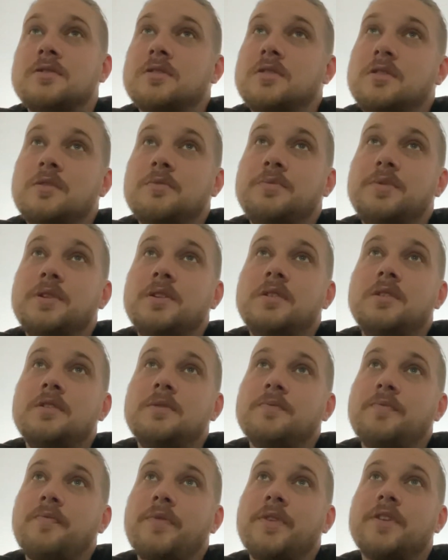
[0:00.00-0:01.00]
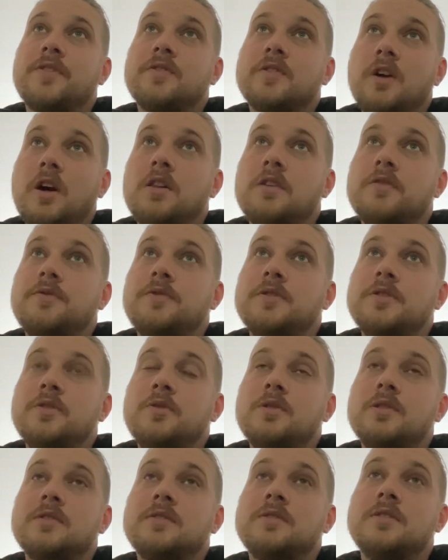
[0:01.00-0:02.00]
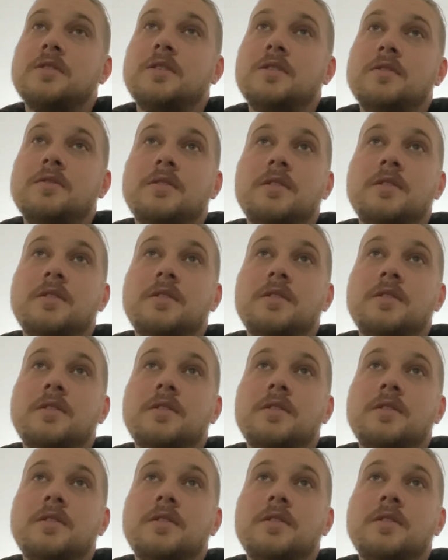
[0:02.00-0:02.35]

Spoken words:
going to be solid for USC.